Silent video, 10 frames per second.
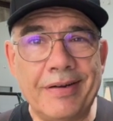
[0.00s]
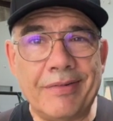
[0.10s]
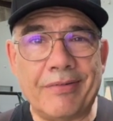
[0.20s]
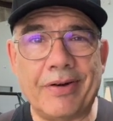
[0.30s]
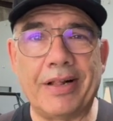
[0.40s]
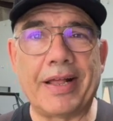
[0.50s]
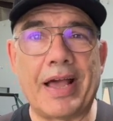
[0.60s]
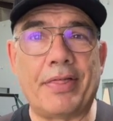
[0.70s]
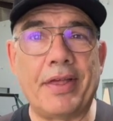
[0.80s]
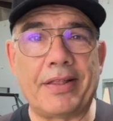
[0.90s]
Really,
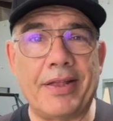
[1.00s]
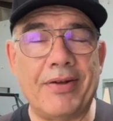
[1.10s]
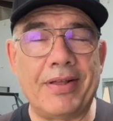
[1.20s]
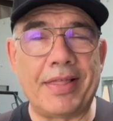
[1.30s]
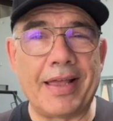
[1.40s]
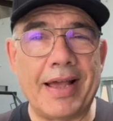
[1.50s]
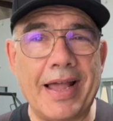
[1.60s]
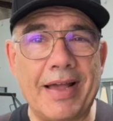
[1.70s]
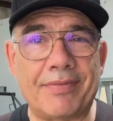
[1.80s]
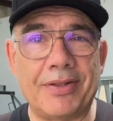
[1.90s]
I think the only thing I
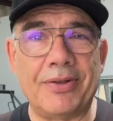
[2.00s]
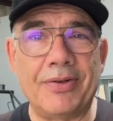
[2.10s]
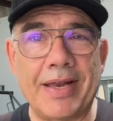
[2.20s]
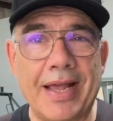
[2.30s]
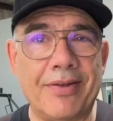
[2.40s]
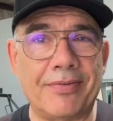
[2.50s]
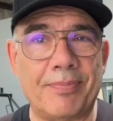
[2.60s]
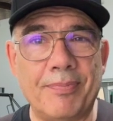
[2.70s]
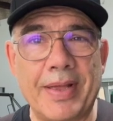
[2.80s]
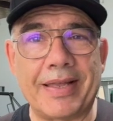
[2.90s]
have to do now is
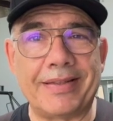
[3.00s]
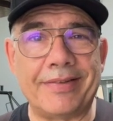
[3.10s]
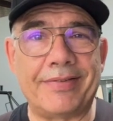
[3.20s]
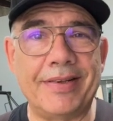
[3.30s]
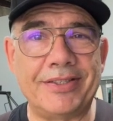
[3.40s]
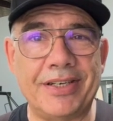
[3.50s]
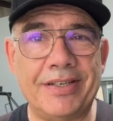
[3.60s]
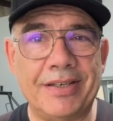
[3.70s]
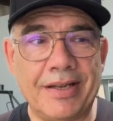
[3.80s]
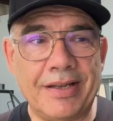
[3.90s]
make a
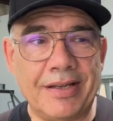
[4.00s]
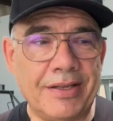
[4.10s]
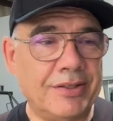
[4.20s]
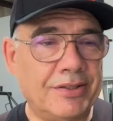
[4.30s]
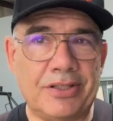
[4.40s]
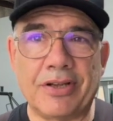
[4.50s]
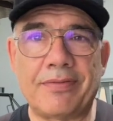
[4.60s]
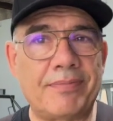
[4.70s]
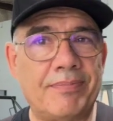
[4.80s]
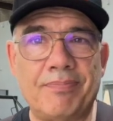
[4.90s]
decision.
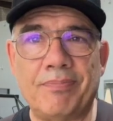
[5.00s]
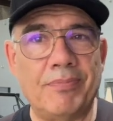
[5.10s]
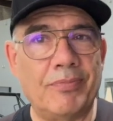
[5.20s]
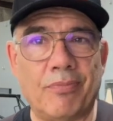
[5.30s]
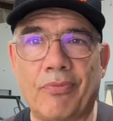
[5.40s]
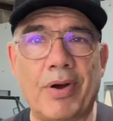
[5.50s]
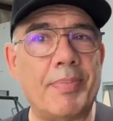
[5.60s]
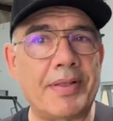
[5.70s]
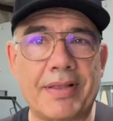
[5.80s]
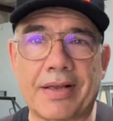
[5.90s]
Just
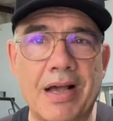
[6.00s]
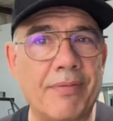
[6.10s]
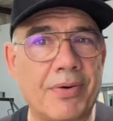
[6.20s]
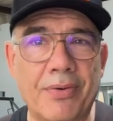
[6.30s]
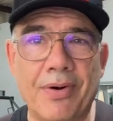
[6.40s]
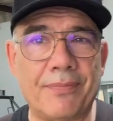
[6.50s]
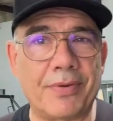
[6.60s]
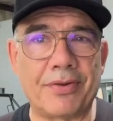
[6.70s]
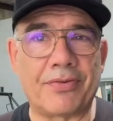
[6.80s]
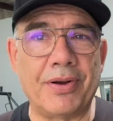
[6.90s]
rivet the cover on
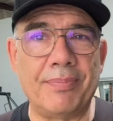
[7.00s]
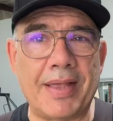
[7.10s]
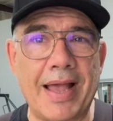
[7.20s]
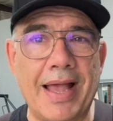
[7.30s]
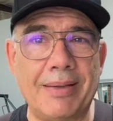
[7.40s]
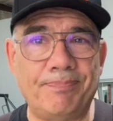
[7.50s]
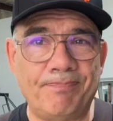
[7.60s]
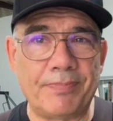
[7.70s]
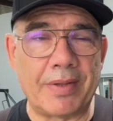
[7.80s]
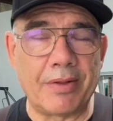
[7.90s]
for the trim
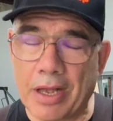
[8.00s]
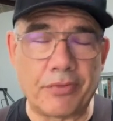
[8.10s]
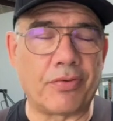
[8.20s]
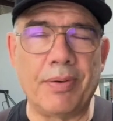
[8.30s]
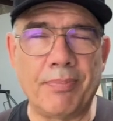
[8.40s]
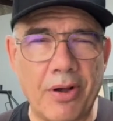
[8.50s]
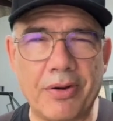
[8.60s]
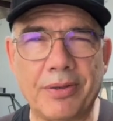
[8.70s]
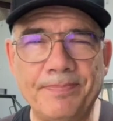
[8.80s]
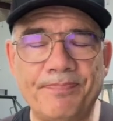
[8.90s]
motor,